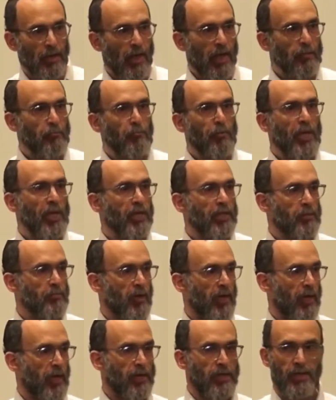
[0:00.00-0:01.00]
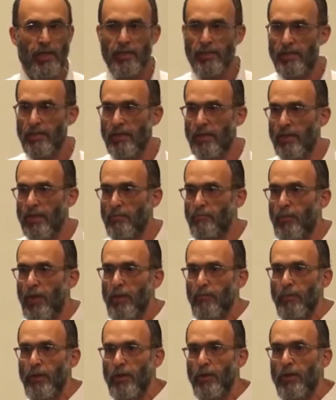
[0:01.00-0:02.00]
That me is my identity. And
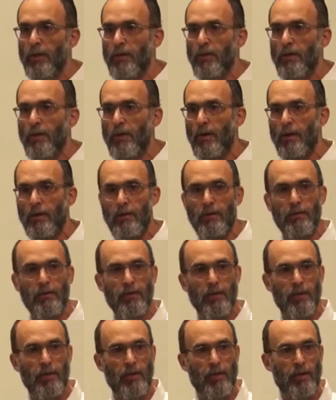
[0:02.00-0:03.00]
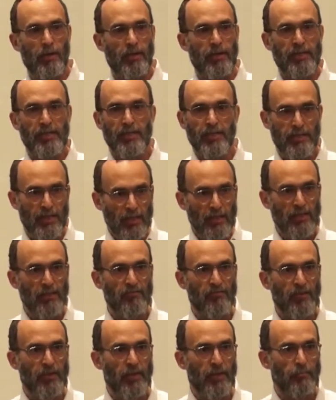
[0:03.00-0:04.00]
people
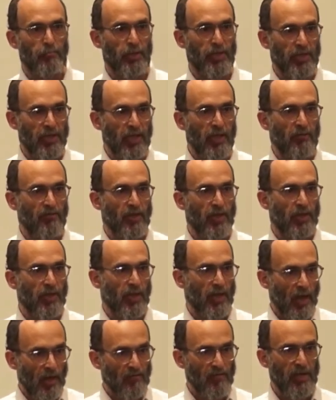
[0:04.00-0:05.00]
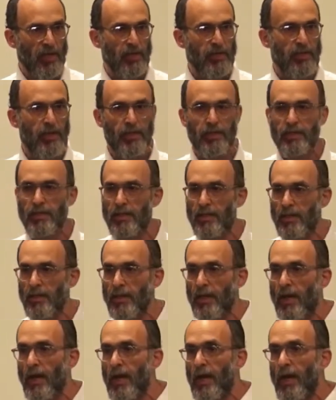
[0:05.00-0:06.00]
instinctively believe that they have an
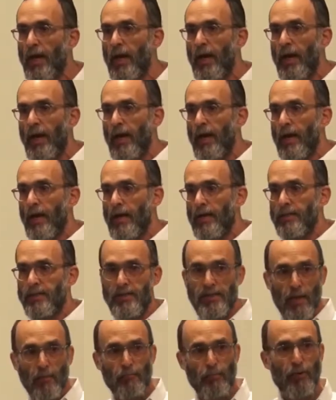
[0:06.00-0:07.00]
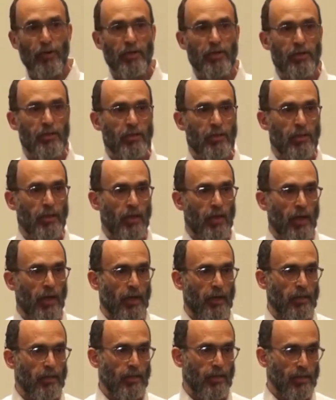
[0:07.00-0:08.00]
identity separate
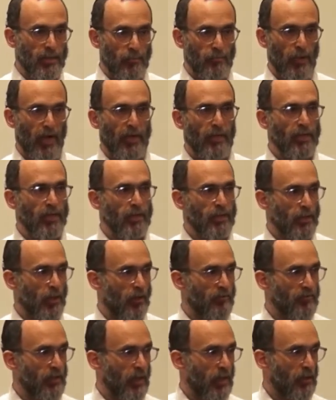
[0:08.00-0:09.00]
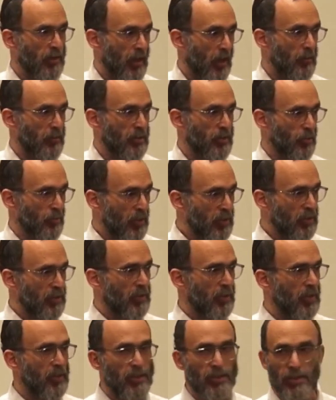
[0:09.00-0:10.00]
and independent of their
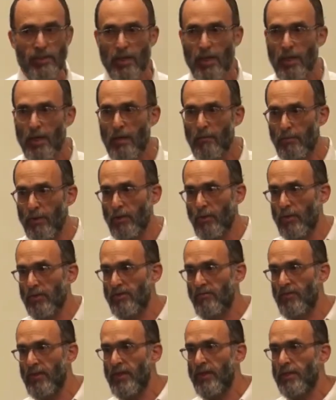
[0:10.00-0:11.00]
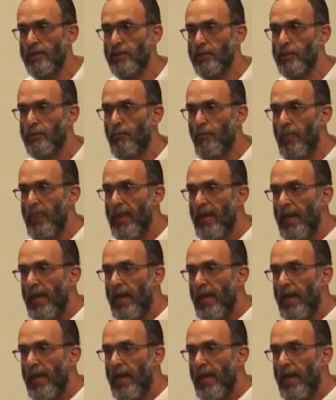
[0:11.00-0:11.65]
characteristics because of this.